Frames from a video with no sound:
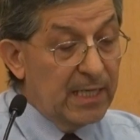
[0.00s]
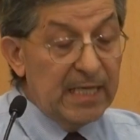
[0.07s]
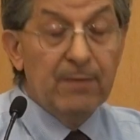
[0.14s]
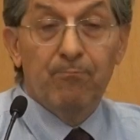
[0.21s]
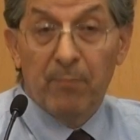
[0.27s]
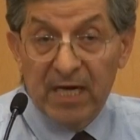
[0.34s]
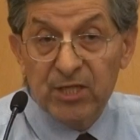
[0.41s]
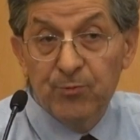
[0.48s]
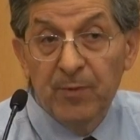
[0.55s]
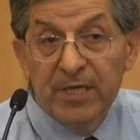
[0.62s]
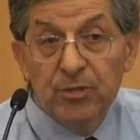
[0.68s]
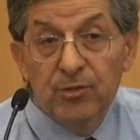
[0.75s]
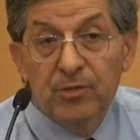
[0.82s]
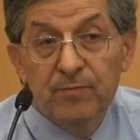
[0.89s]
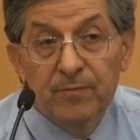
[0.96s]

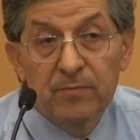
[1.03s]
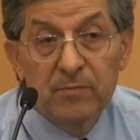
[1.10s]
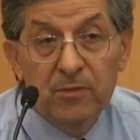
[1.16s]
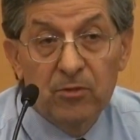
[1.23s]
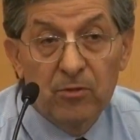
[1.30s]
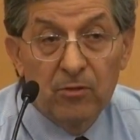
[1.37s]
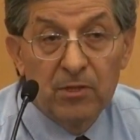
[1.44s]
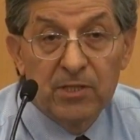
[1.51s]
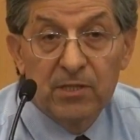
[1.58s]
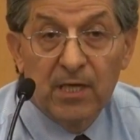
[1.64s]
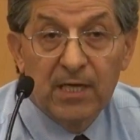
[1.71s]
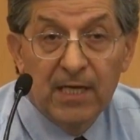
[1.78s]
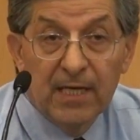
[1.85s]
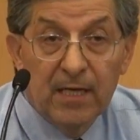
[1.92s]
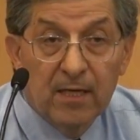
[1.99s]
Investments, so there is a
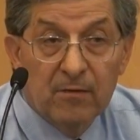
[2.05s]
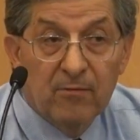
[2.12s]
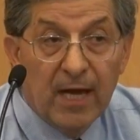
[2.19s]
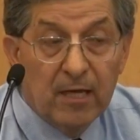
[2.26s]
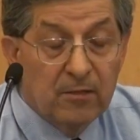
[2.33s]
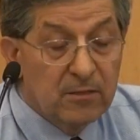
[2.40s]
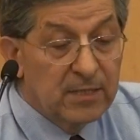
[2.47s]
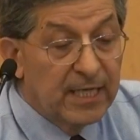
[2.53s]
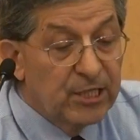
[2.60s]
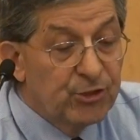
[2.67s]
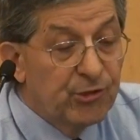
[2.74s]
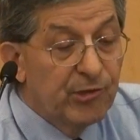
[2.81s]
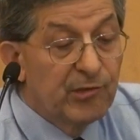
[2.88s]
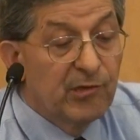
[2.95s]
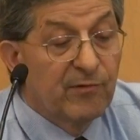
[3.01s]
clear
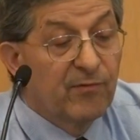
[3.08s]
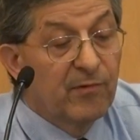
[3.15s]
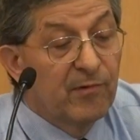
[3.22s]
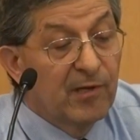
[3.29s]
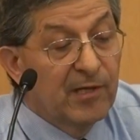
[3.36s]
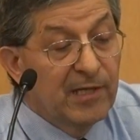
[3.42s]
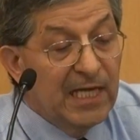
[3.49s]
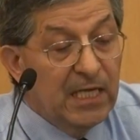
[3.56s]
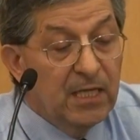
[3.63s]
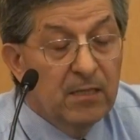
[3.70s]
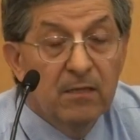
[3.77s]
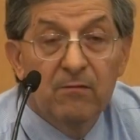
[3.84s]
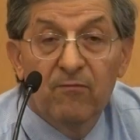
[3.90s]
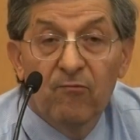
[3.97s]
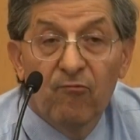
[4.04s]
recognition of the need
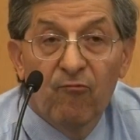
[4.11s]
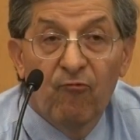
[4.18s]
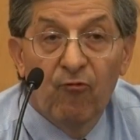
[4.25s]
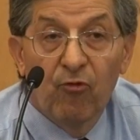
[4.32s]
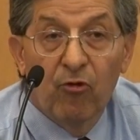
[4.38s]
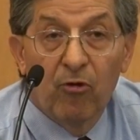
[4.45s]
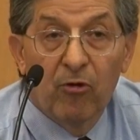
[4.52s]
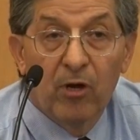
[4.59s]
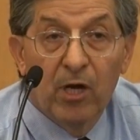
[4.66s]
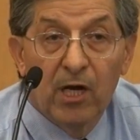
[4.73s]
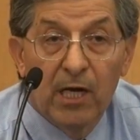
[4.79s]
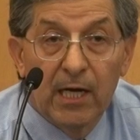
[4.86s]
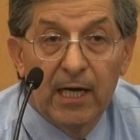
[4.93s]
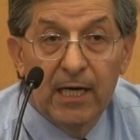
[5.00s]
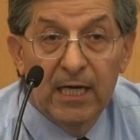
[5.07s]
for
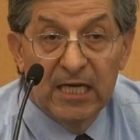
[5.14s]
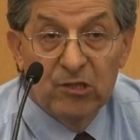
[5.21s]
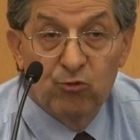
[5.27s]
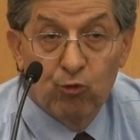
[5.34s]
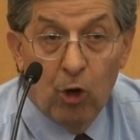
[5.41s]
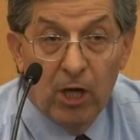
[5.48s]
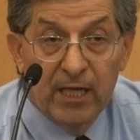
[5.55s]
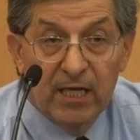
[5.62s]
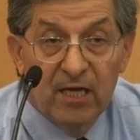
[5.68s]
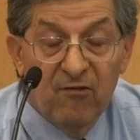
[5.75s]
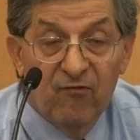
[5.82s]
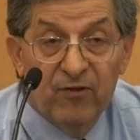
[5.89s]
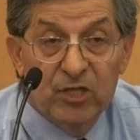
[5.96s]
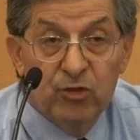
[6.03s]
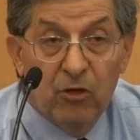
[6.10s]
hydraulic
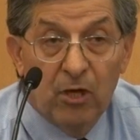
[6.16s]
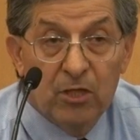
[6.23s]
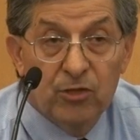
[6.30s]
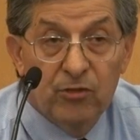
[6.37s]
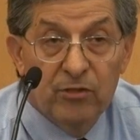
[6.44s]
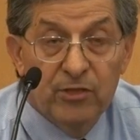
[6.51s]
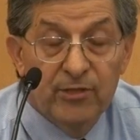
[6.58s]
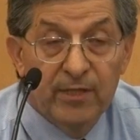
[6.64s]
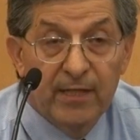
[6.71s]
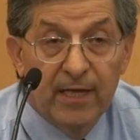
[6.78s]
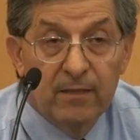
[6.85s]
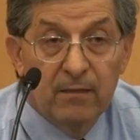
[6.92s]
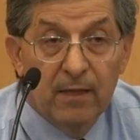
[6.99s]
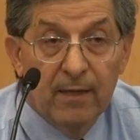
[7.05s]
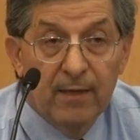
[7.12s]
infrastructure.
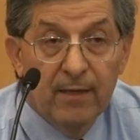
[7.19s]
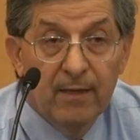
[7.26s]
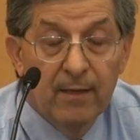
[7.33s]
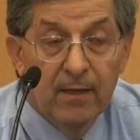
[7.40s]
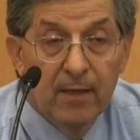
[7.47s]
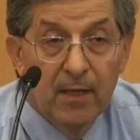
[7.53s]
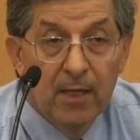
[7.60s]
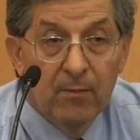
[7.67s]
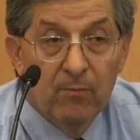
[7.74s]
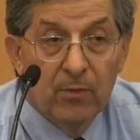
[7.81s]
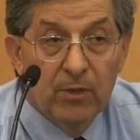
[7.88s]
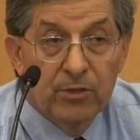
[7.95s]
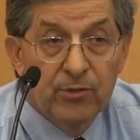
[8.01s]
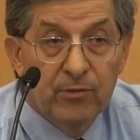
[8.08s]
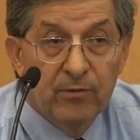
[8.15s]
Incidentally,
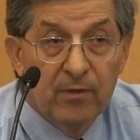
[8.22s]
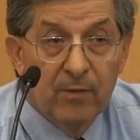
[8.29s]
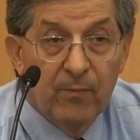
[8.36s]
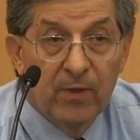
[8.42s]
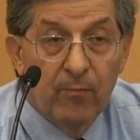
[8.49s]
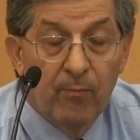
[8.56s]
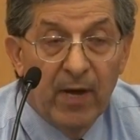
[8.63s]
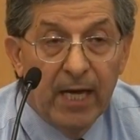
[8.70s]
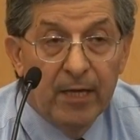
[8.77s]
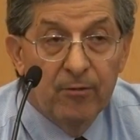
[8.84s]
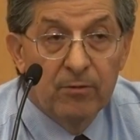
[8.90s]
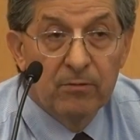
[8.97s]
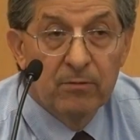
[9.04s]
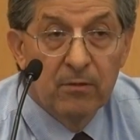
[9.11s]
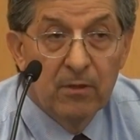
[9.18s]
most of the
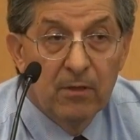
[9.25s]
verbatim